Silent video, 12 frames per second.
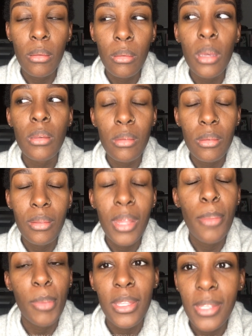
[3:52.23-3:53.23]
Yes,
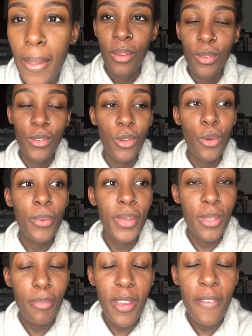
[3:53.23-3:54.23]
9 months. So
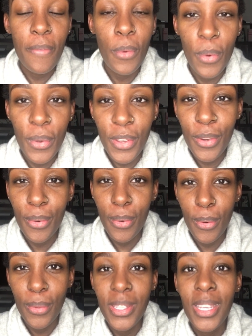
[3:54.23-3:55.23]
with my
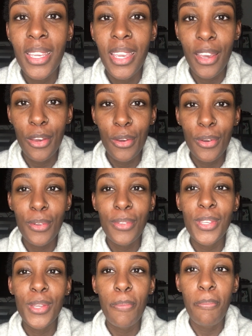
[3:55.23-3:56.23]
4-year-old, to get her
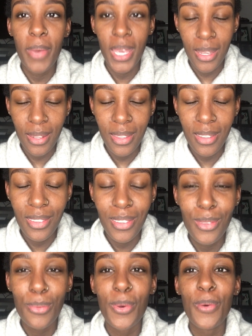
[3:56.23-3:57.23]
to bed, this
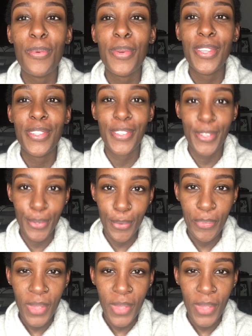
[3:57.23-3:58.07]
is what we do.